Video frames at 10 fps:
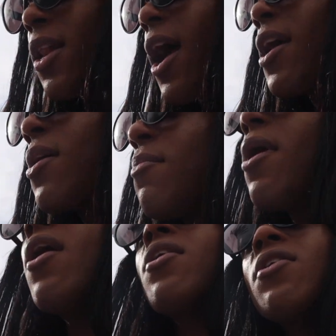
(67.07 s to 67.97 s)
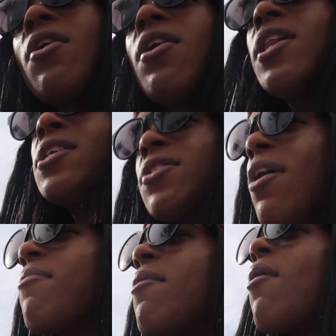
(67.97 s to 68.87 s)
Like, come on, girl, let's
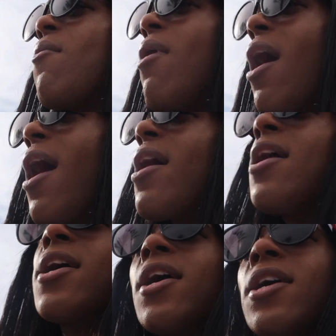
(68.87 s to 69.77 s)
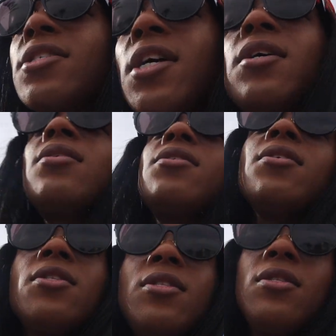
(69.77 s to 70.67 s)
go for a walk. Because
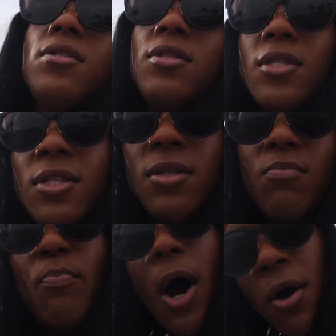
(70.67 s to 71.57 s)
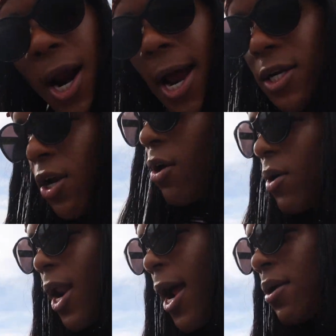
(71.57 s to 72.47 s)
Bodak
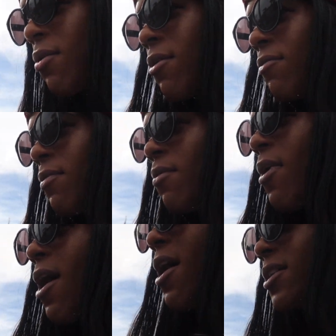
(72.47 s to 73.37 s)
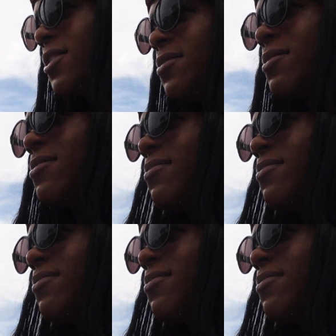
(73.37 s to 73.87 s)
don't like going for walks.